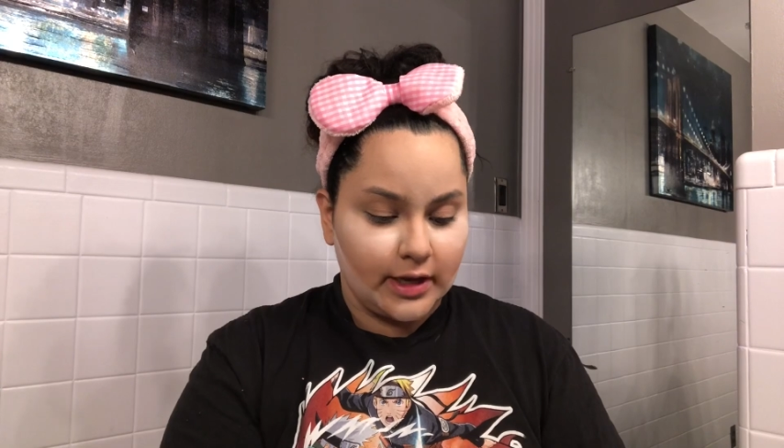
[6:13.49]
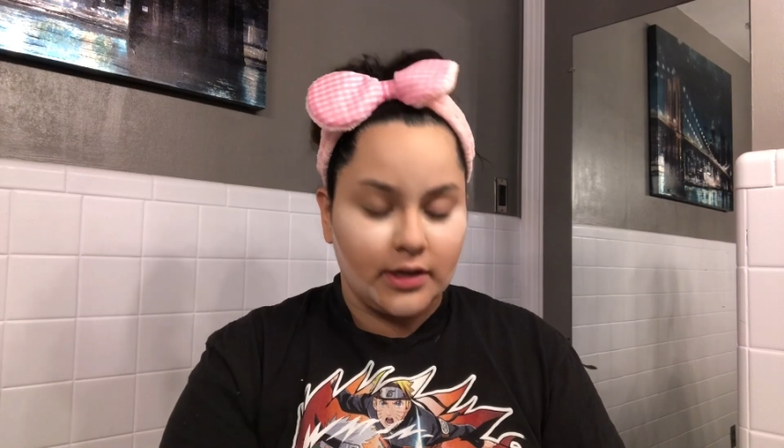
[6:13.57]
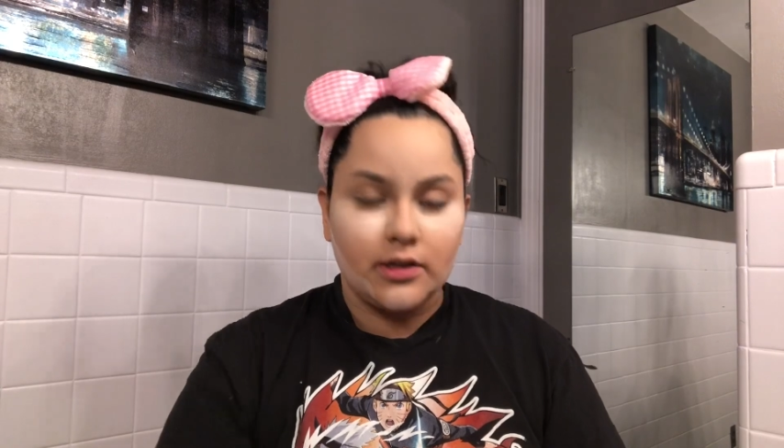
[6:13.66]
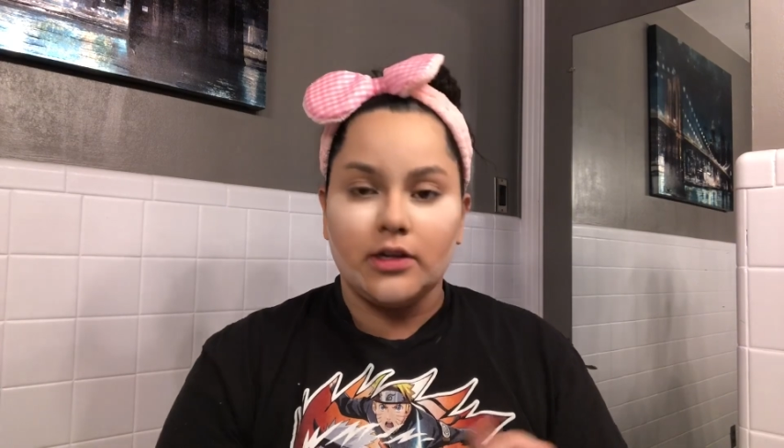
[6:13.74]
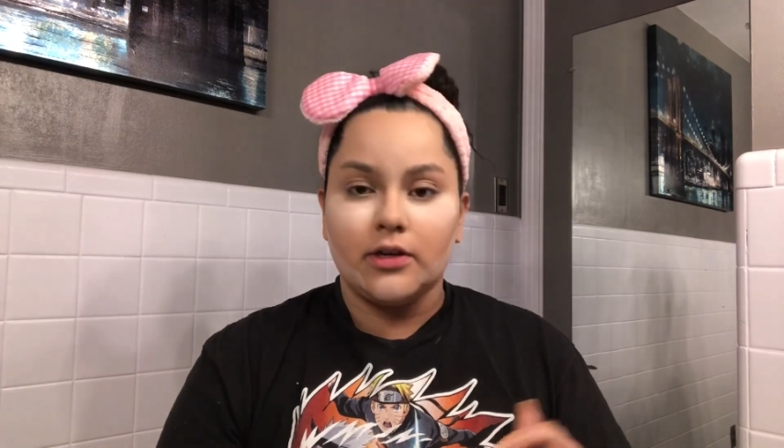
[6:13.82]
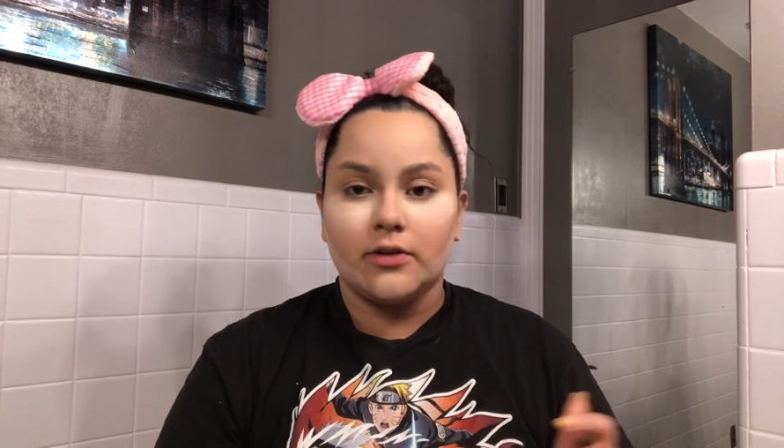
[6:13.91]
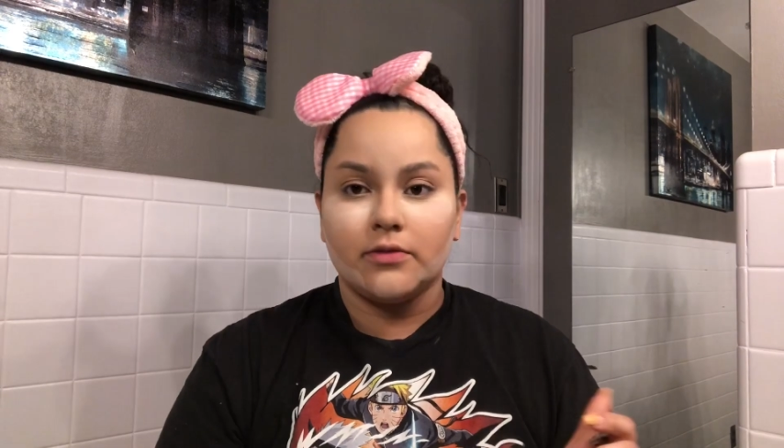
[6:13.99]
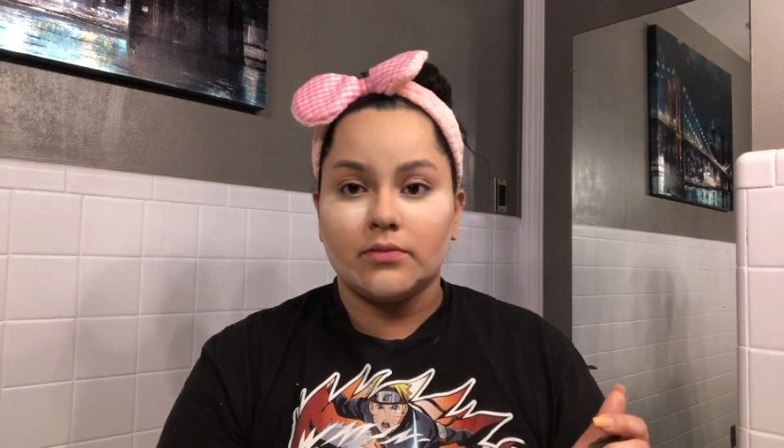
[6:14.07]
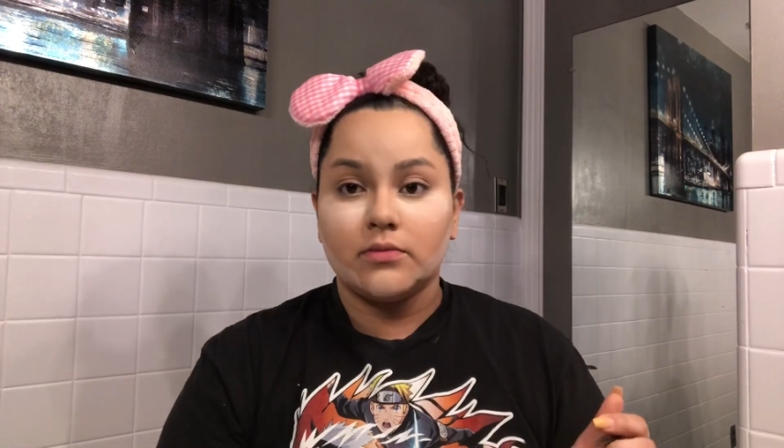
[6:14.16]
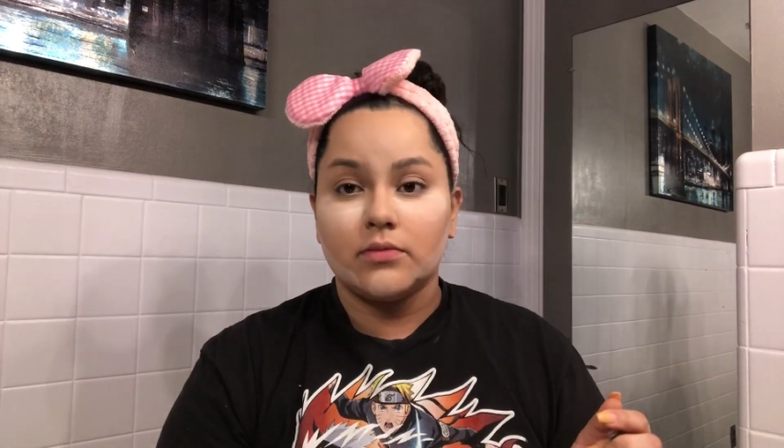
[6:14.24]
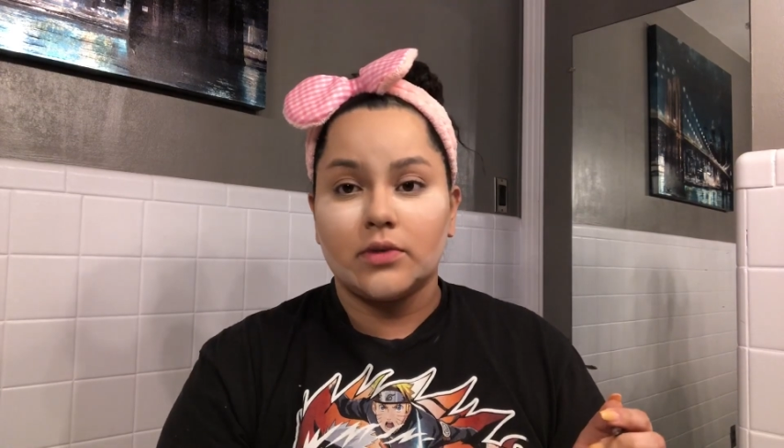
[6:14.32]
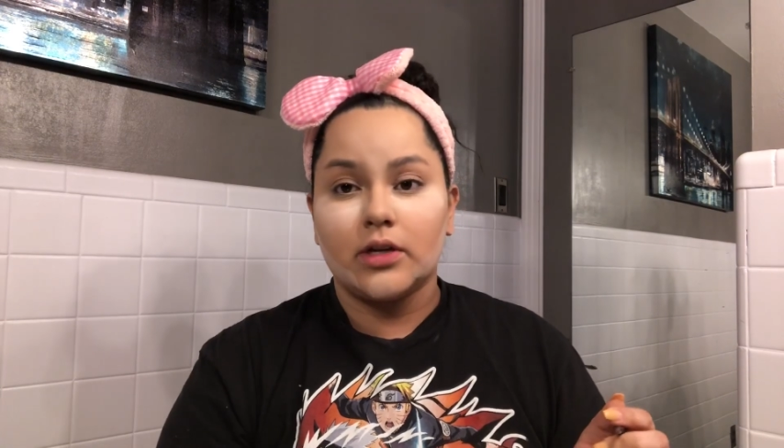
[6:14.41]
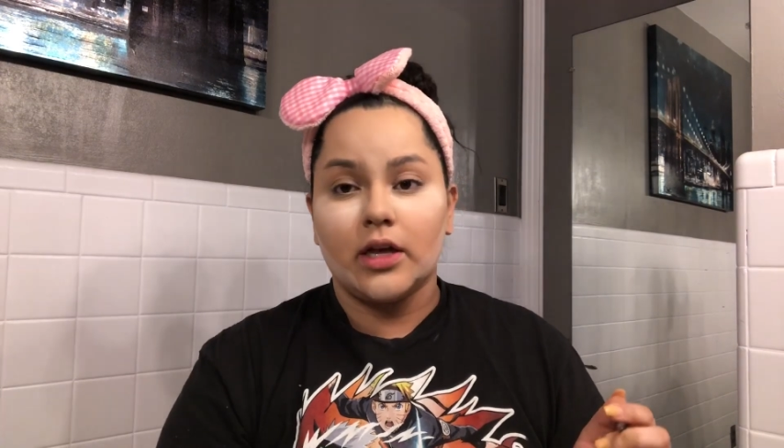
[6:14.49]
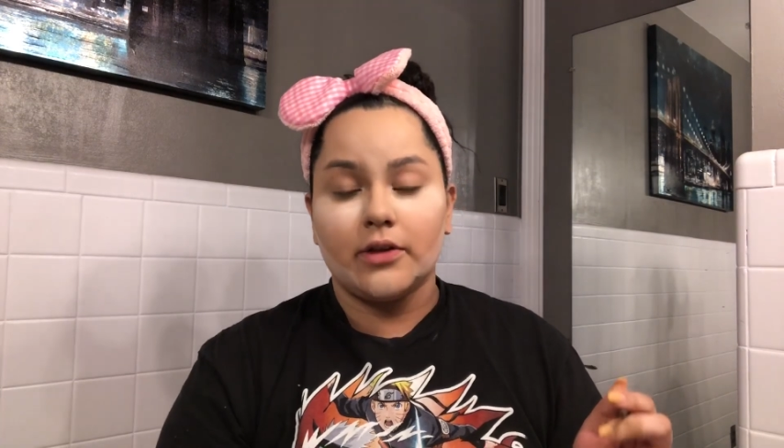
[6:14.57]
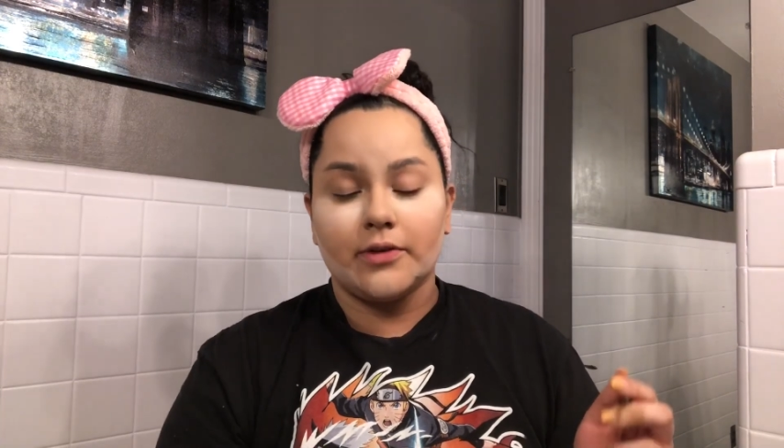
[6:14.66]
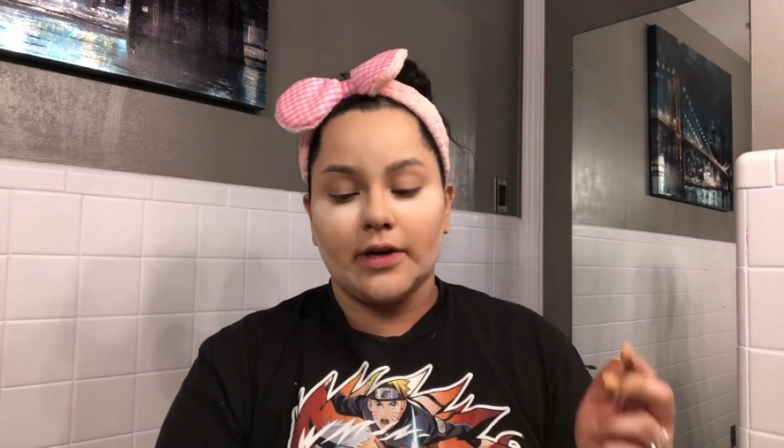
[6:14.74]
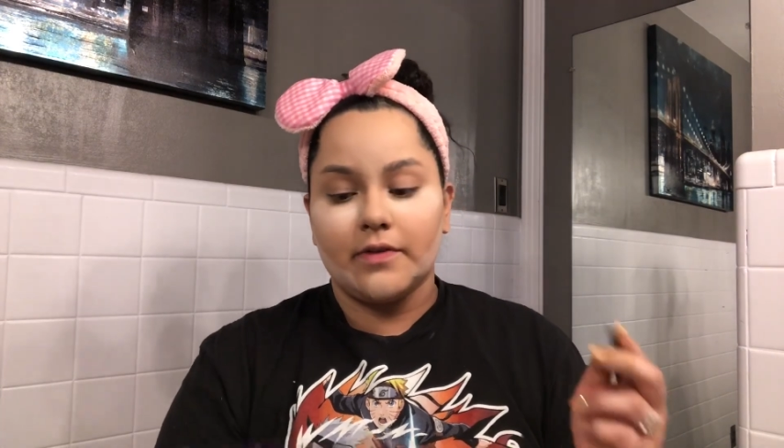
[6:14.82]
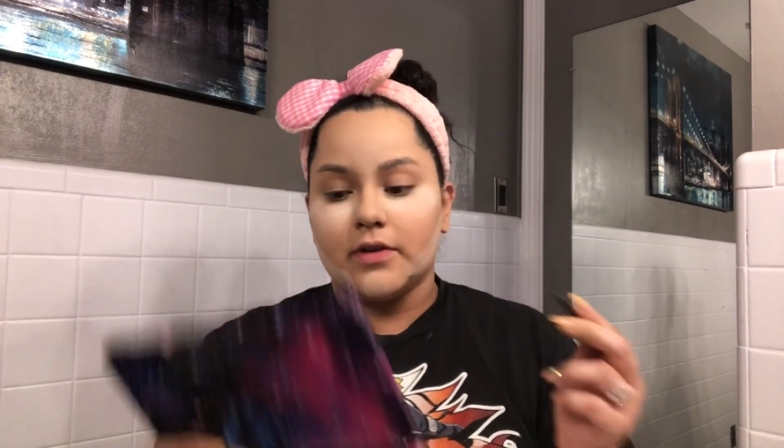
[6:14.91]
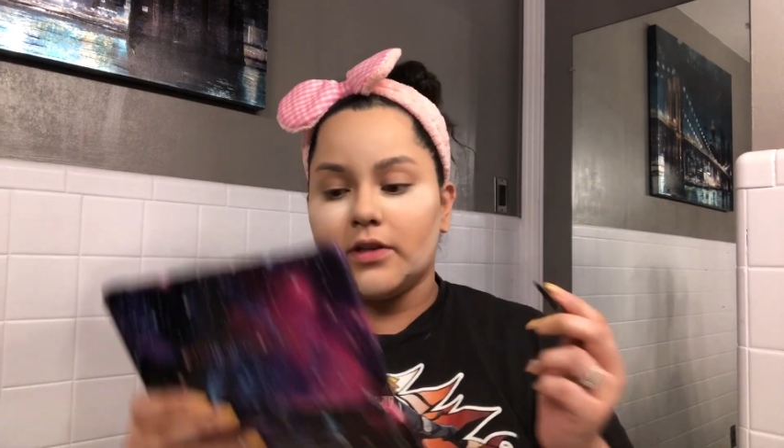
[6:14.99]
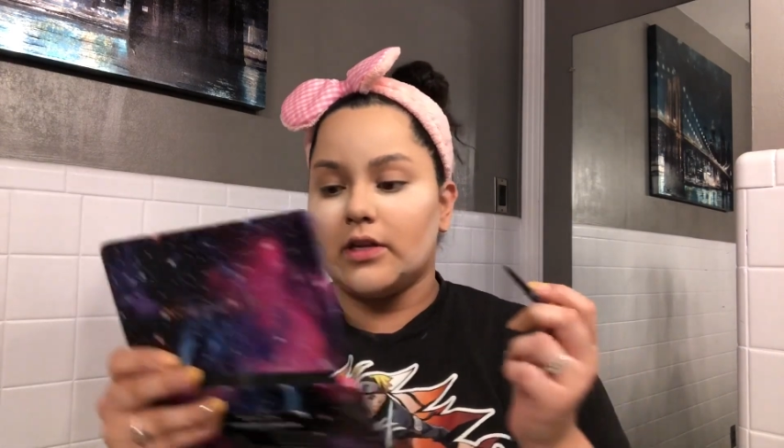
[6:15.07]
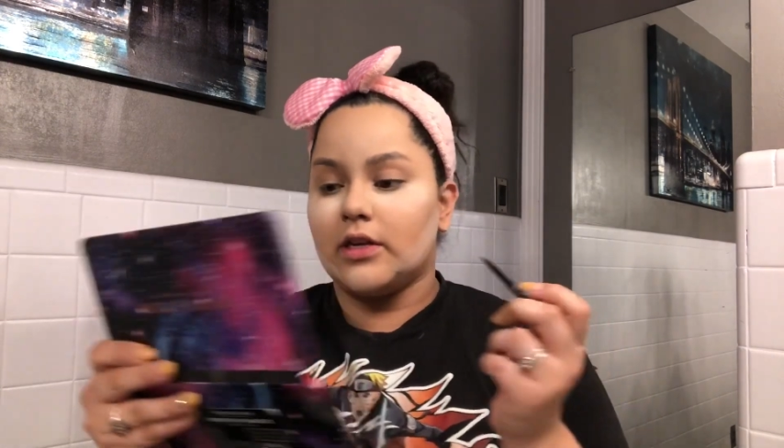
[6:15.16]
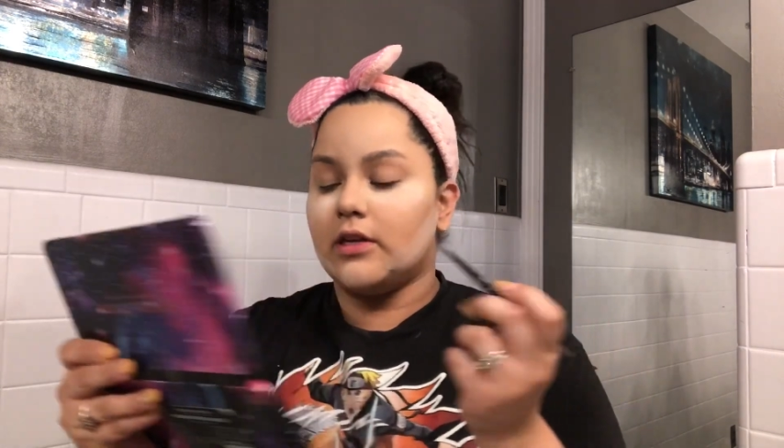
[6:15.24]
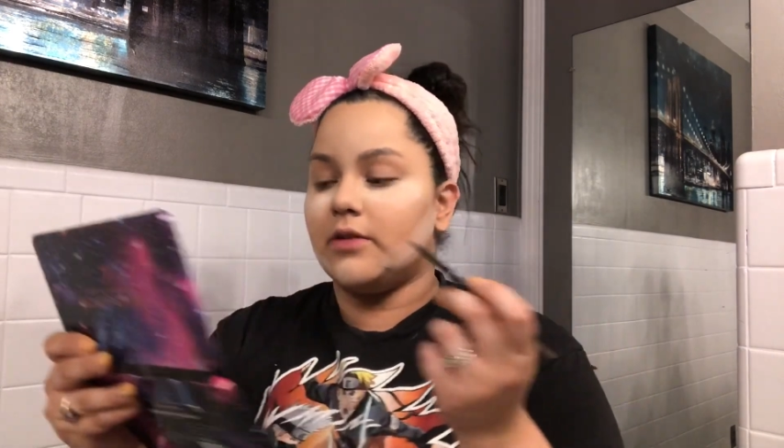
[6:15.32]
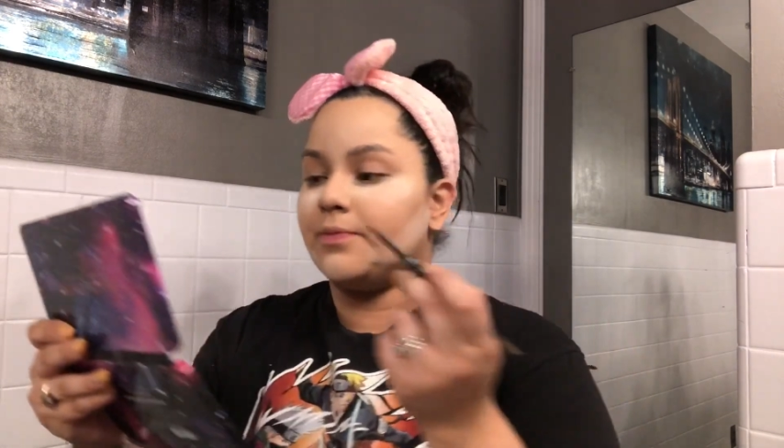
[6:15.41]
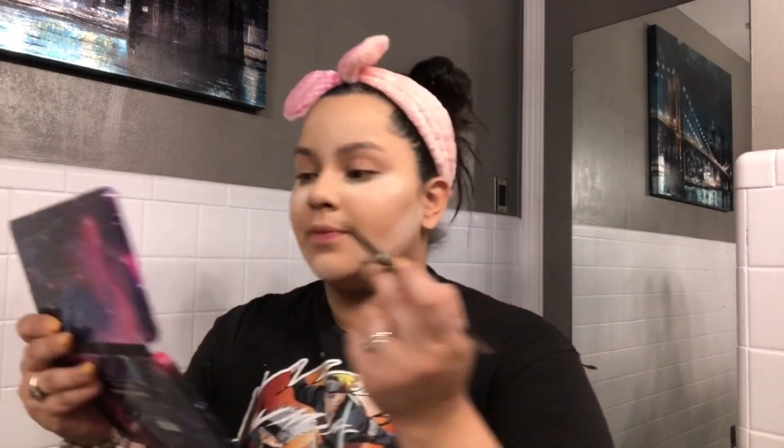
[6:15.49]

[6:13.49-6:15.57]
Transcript: you know, coloring everything in.